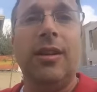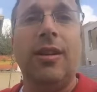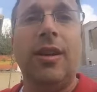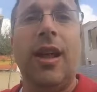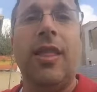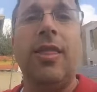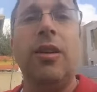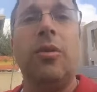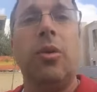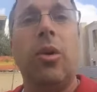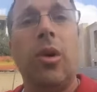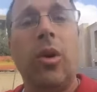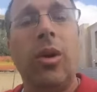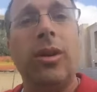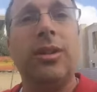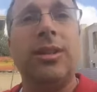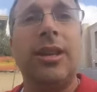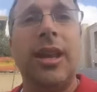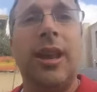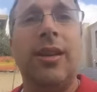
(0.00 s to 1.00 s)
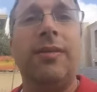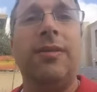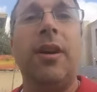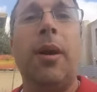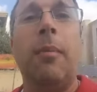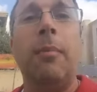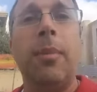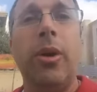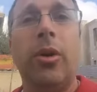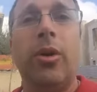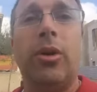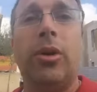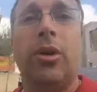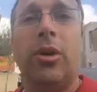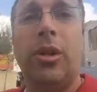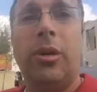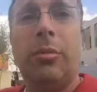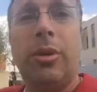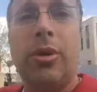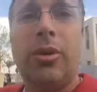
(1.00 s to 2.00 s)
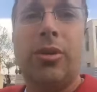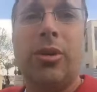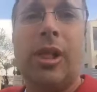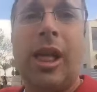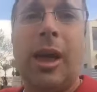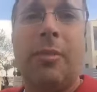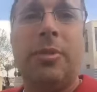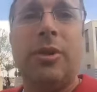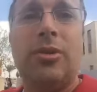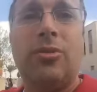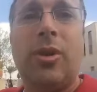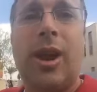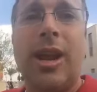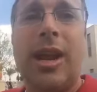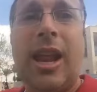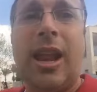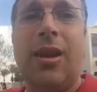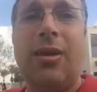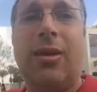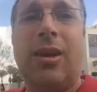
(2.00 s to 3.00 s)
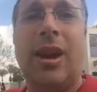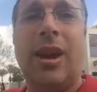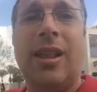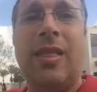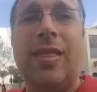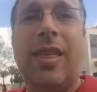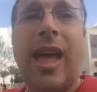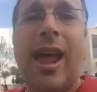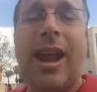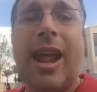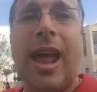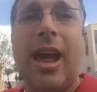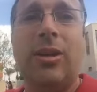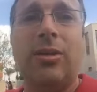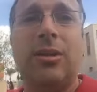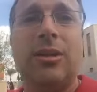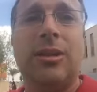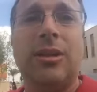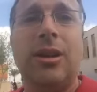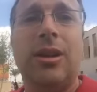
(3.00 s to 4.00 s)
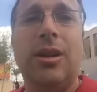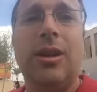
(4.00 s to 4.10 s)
And they were all saved. A miracle happened right here in that house